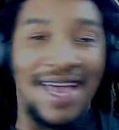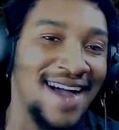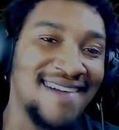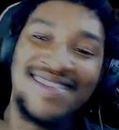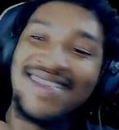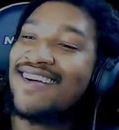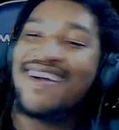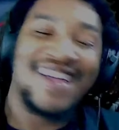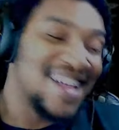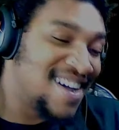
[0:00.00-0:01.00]
I'm
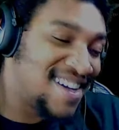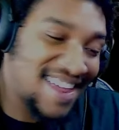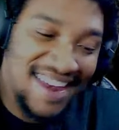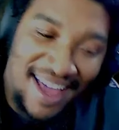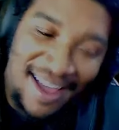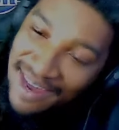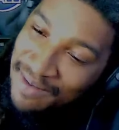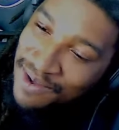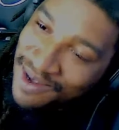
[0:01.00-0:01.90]
sorry, y'all. That